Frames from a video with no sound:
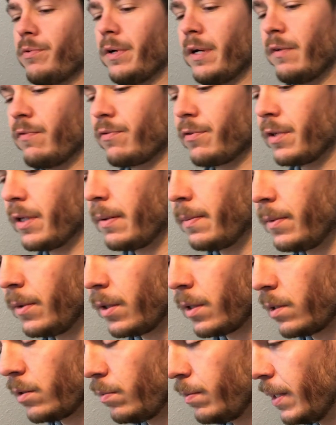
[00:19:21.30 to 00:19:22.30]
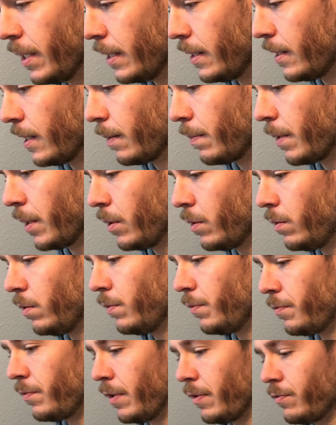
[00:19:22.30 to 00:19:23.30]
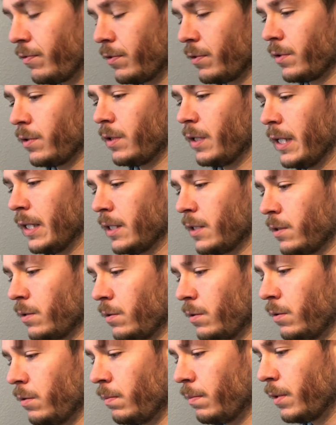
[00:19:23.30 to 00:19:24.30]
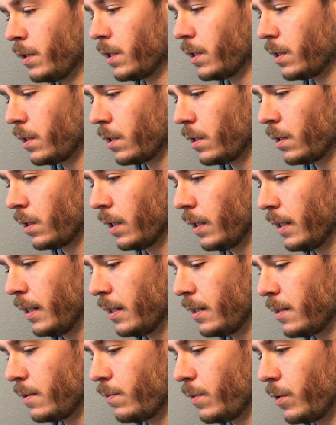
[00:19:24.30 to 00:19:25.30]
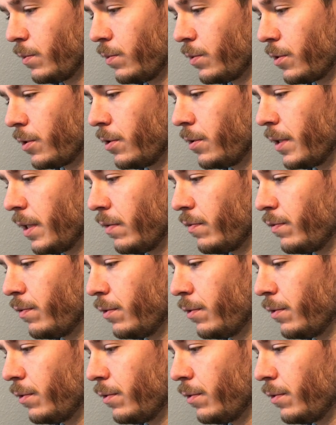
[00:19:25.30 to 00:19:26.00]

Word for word: pray for them not to be attacked by the Luftwaffe on the next turn, but uh, that's what we're going